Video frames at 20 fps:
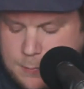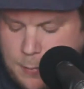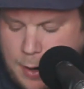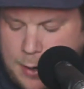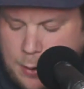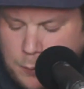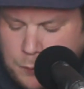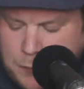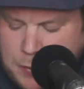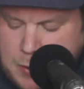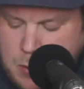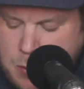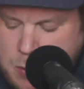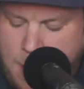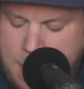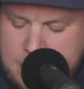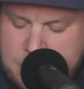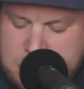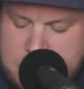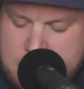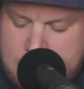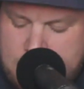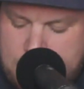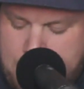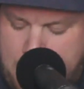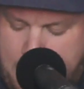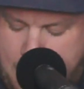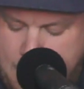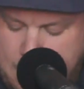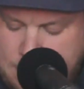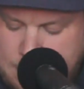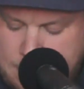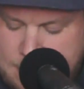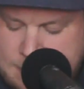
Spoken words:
my only question, Pat,